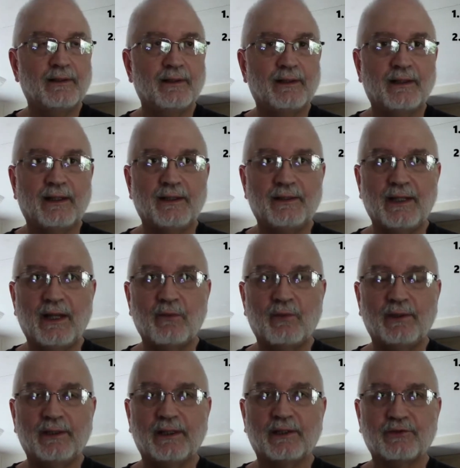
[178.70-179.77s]
and then
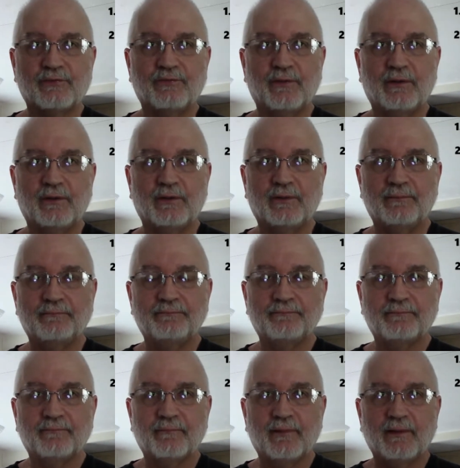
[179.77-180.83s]
when it gets full,
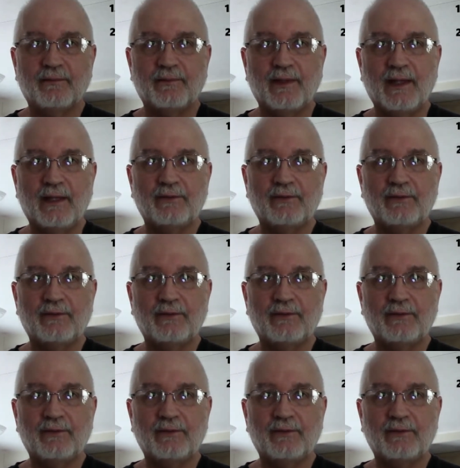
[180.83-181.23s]
then